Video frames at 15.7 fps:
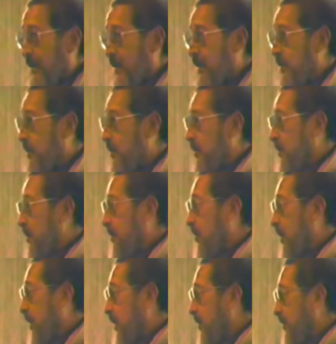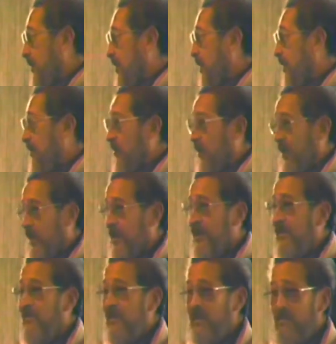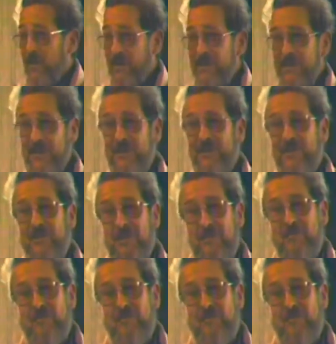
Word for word: these two strains and who live in particular